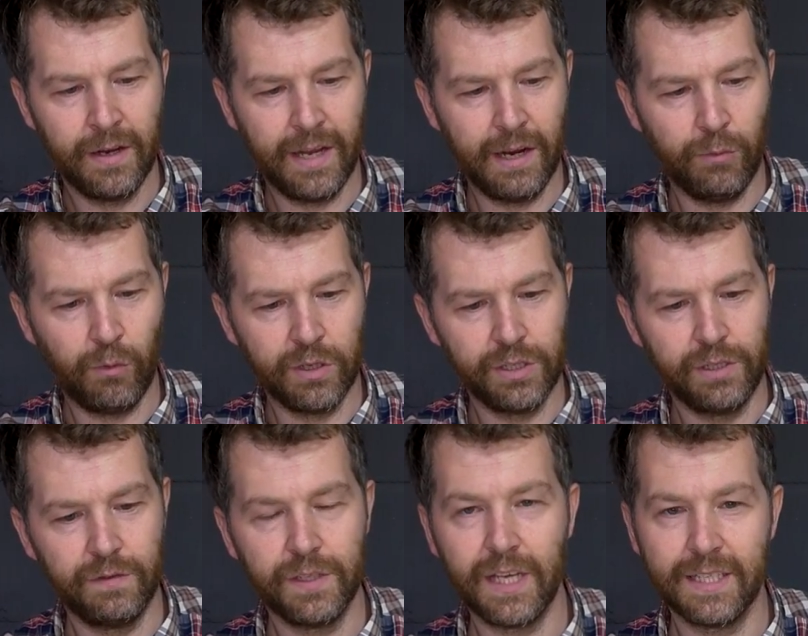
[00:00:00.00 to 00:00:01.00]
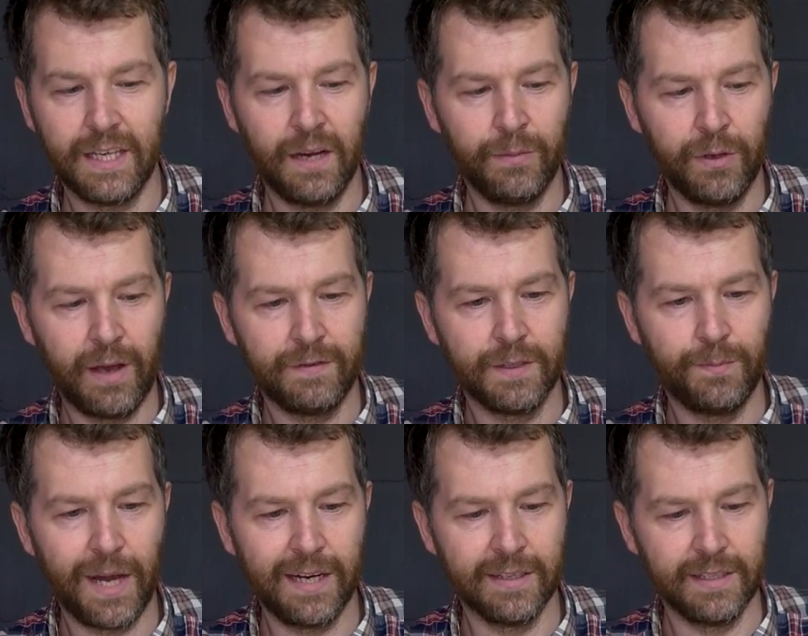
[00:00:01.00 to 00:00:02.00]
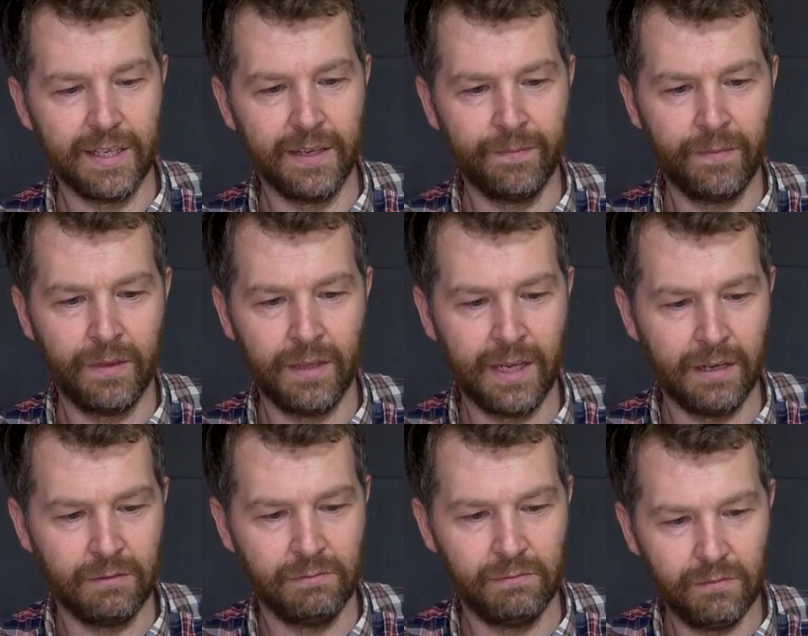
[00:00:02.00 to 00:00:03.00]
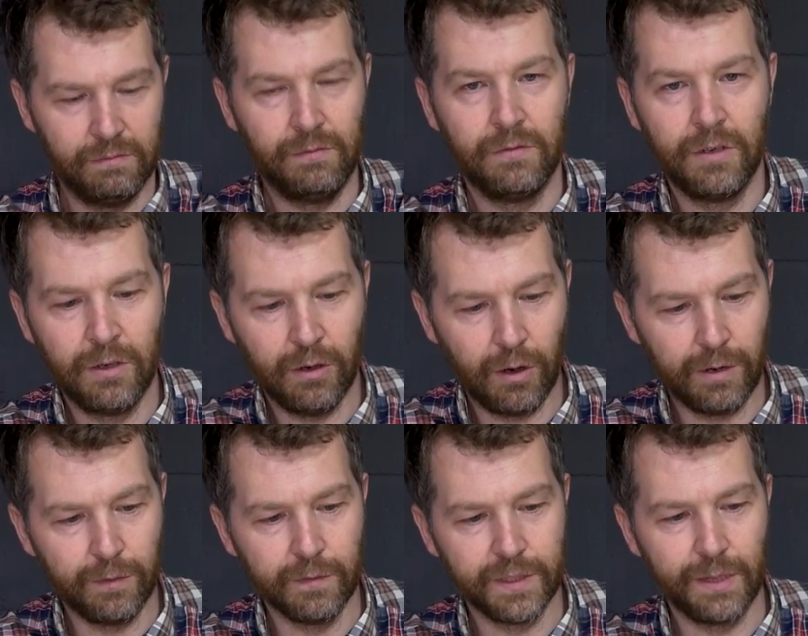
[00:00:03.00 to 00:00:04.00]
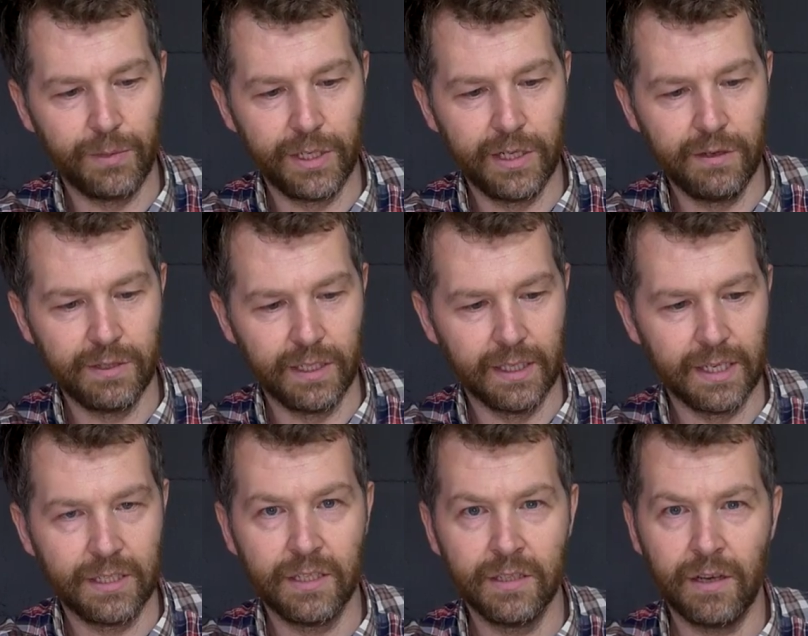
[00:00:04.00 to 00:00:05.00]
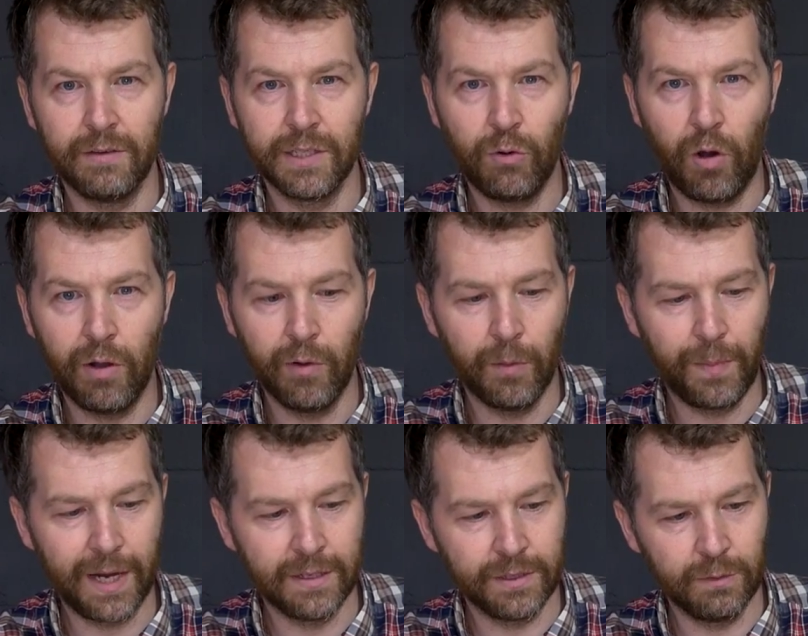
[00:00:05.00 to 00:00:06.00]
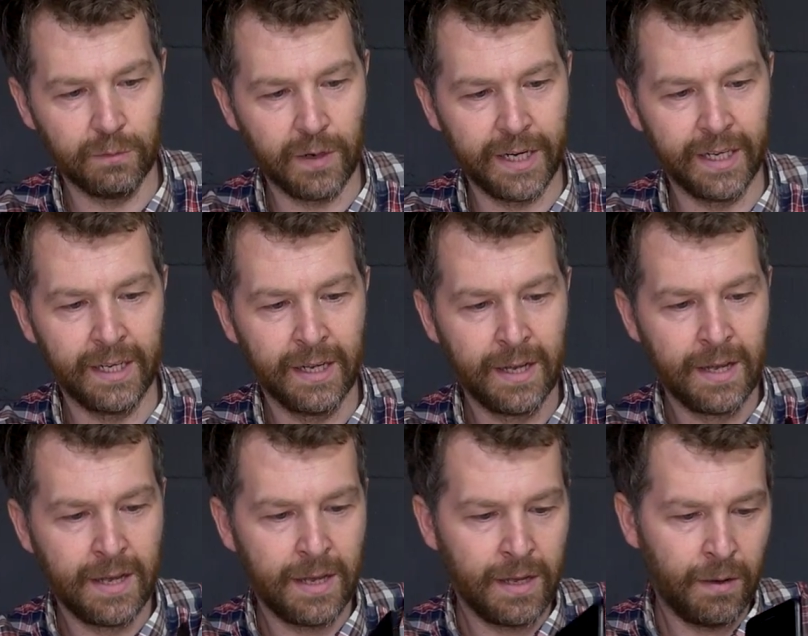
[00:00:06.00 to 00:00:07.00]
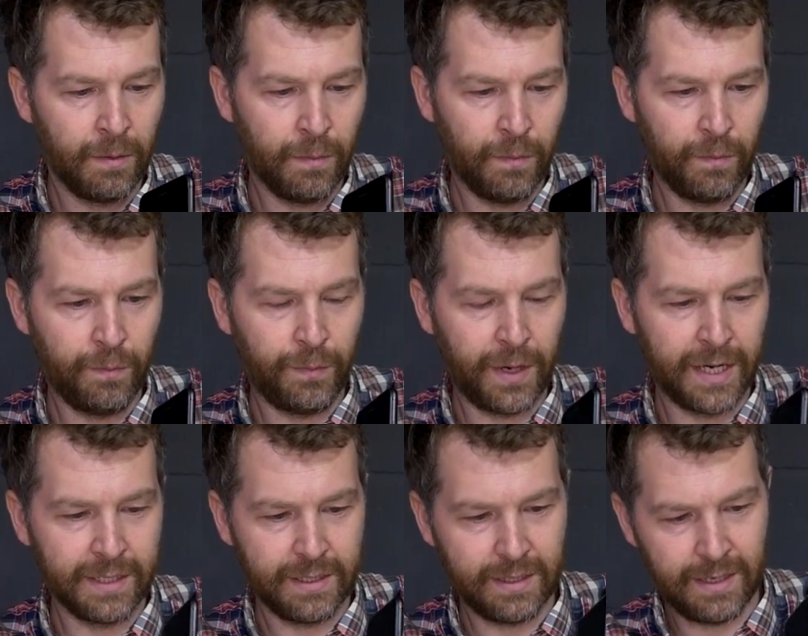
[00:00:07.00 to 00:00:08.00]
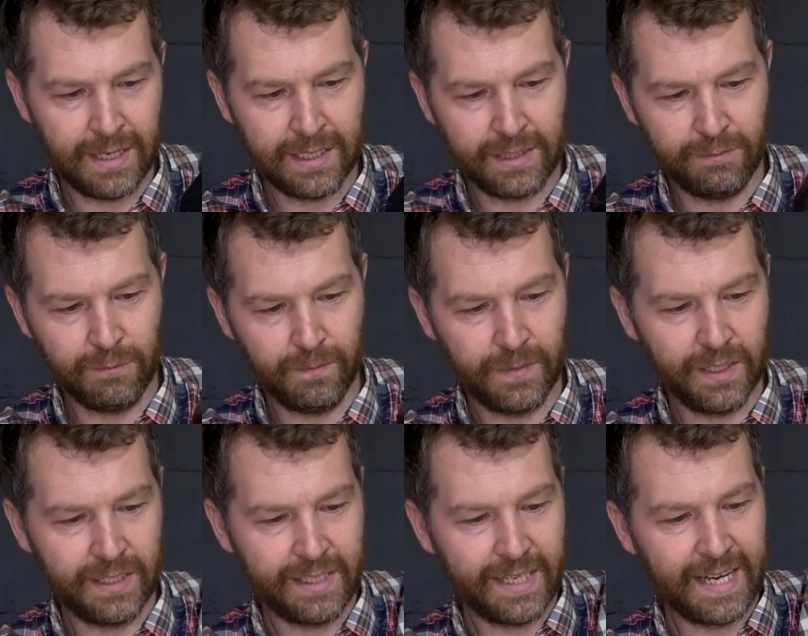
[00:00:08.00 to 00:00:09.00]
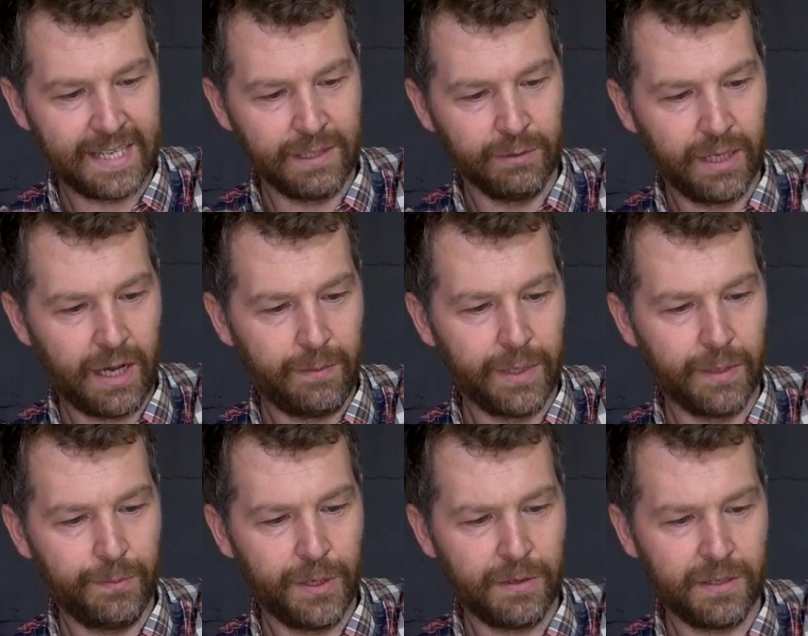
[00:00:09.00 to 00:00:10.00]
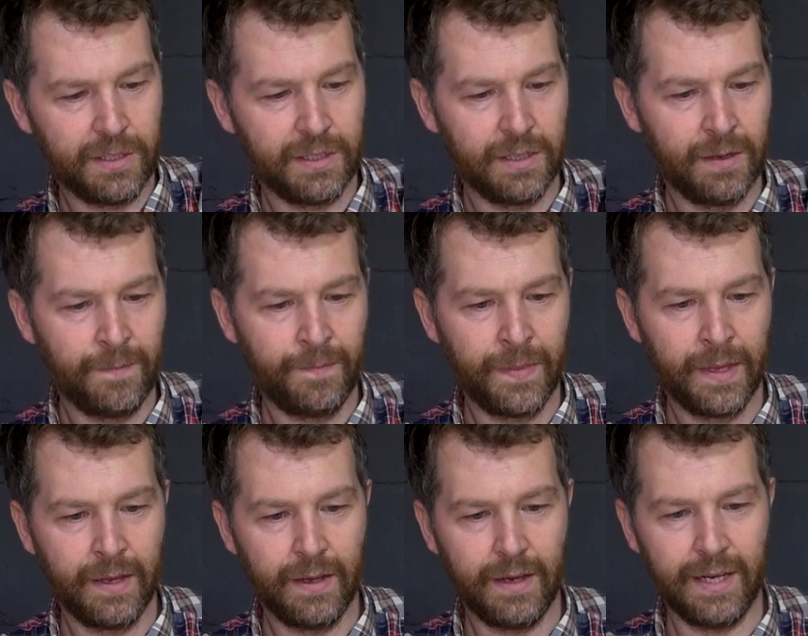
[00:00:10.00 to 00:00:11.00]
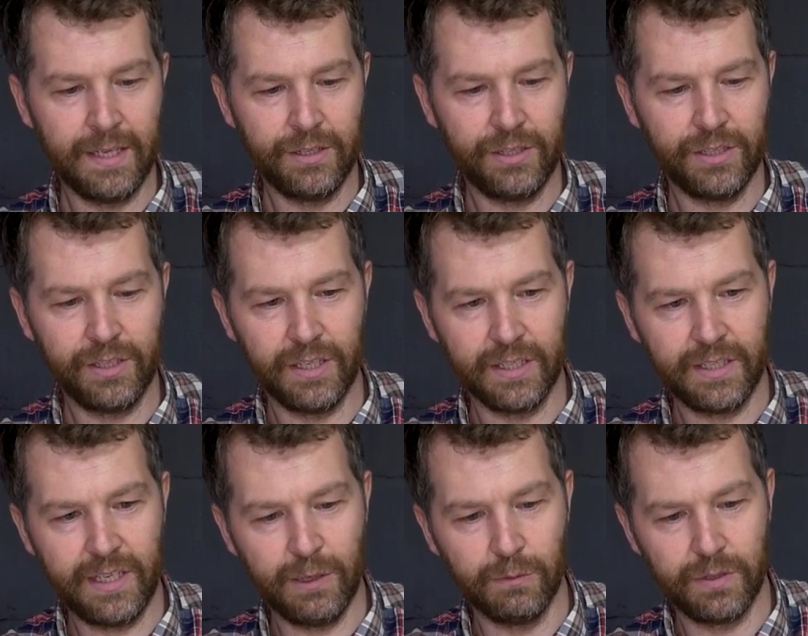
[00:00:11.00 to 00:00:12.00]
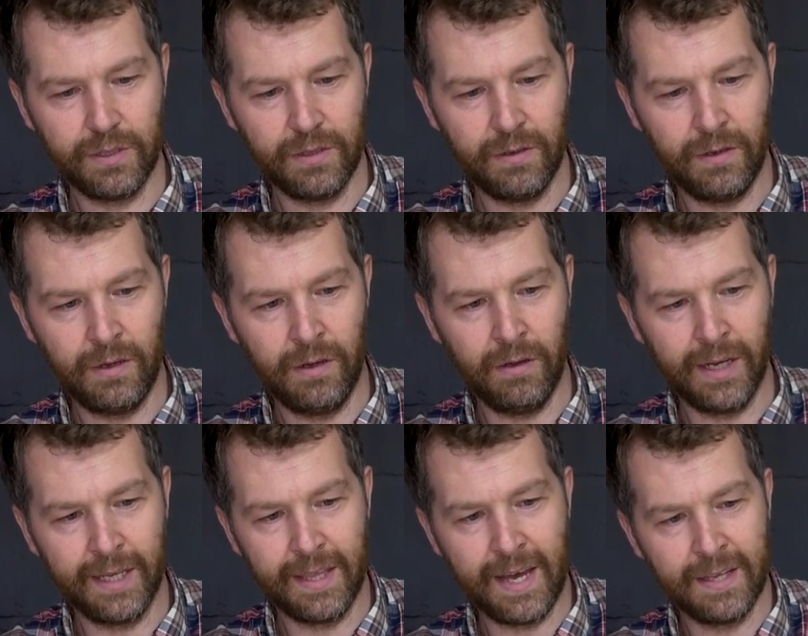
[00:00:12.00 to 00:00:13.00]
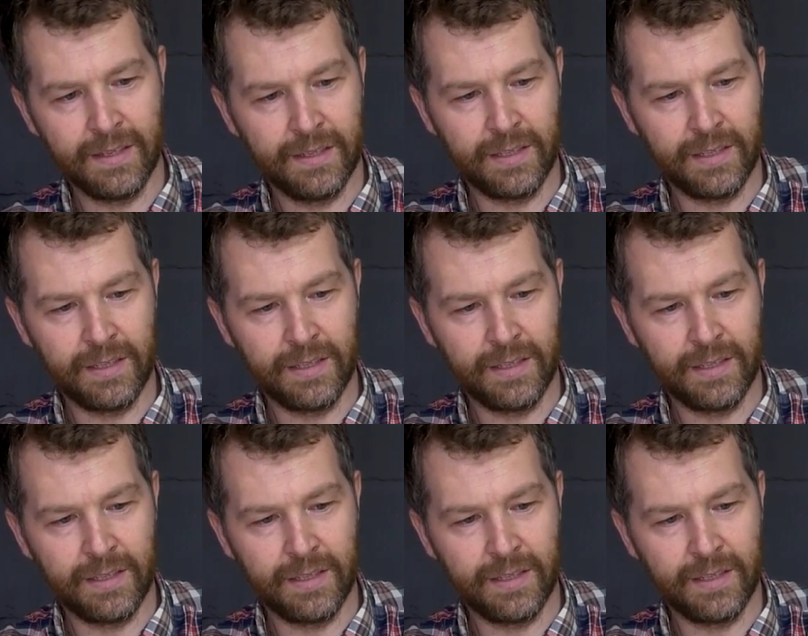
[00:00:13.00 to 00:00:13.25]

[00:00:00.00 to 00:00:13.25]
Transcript: Now, once you've set up, you have to balance it. Now, I've obviously been using this, so it's quite well balanced already, but let's set it as it would come in the box, and it's just going to tilt like that.